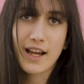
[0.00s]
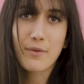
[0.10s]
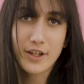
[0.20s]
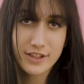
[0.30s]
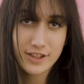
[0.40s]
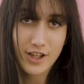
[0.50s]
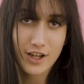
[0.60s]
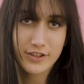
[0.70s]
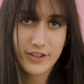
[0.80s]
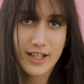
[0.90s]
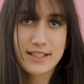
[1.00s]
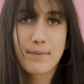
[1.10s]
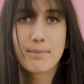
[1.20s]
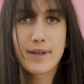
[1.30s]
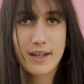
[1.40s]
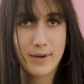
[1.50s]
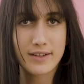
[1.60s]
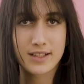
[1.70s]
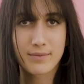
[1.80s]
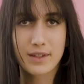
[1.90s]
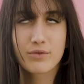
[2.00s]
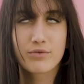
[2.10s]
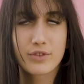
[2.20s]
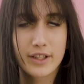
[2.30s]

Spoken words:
I wanted to talk to you guys a bit about something